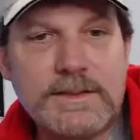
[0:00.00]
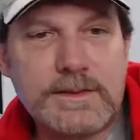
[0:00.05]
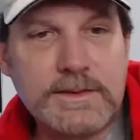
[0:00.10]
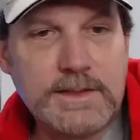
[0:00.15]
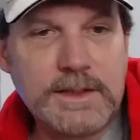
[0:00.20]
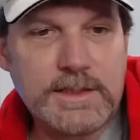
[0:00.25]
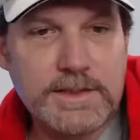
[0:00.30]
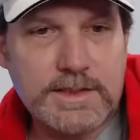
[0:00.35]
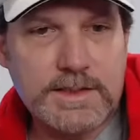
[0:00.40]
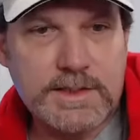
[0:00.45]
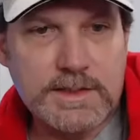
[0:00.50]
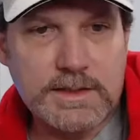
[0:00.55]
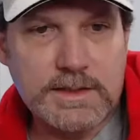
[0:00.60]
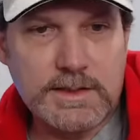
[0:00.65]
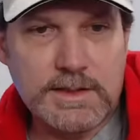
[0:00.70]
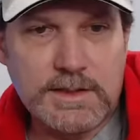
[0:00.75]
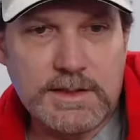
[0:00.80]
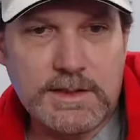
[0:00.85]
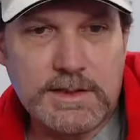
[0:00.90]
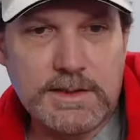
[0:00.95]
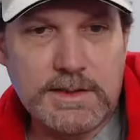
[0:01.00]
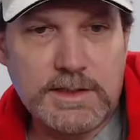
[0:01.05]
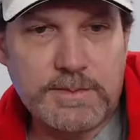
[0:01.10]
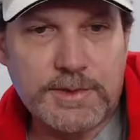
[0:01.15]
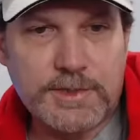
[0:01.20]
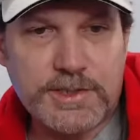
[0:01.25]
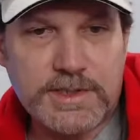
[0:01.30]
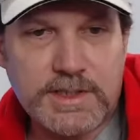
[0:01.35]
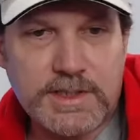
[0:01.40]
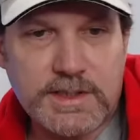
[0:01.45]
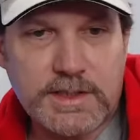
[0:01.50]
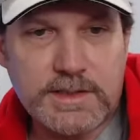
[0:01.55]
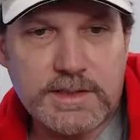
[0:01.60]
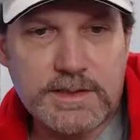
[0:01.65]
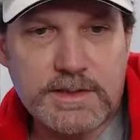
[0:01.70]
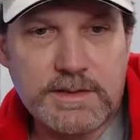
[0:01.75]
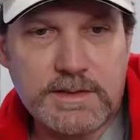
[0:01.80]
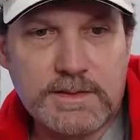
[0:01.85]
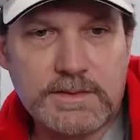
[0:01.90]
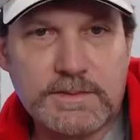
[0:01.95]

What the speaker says: Let's see, number six.